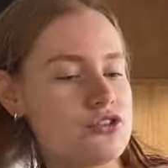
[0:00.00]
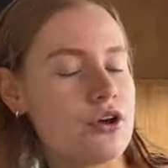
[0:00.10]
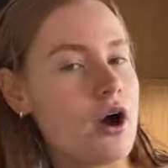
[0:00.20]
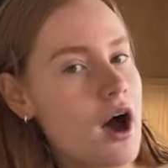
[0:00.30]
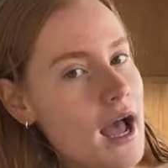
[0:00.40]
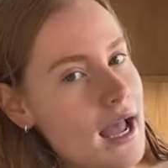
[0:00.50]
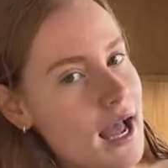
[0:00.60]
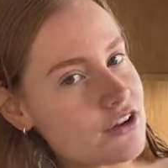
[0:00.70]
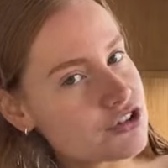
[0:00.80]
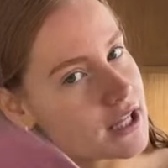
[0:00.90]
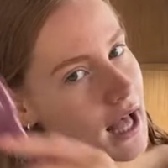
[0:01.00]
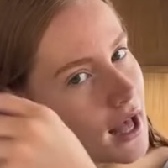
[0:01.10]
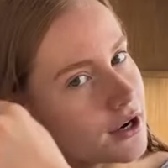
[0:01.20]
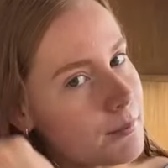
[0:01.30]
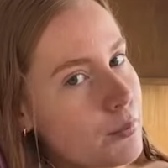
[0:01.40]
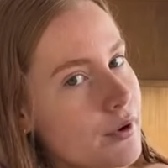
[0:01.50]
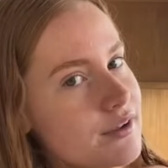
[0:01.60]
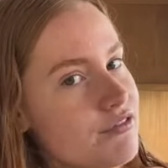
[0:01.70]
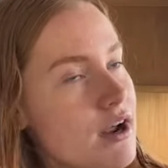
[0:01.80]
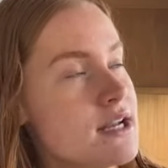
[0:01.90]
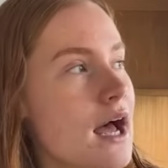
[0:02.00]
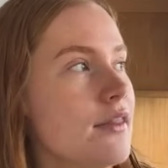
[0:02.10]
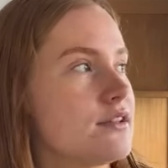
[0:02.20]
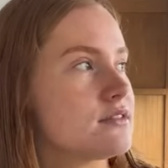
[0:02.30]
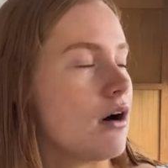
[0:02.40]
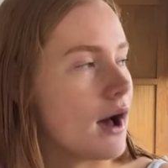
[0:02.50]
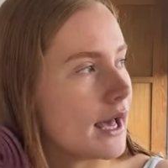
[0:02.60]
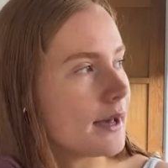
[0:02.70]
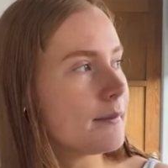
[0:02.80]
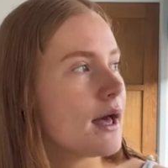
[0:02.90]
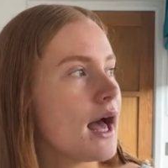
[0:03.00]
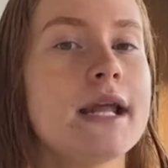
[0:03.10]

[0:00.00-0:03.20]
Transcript: So I actually had a boyfriend at the time.